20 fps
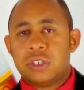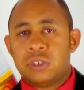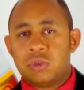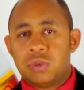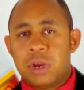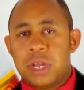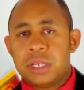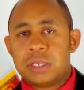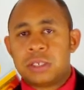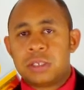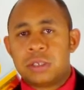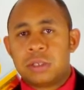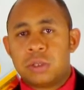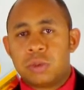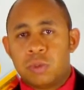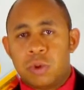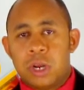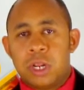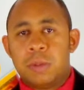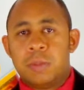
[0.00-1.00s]
addressed
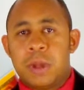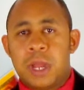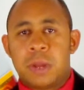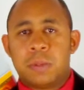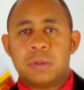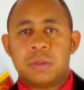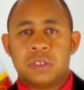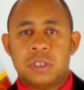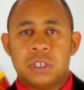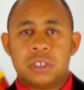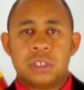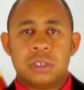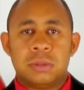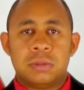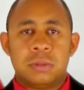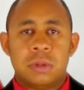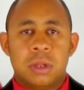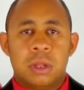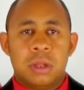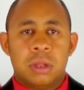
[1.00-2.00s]
the running back position.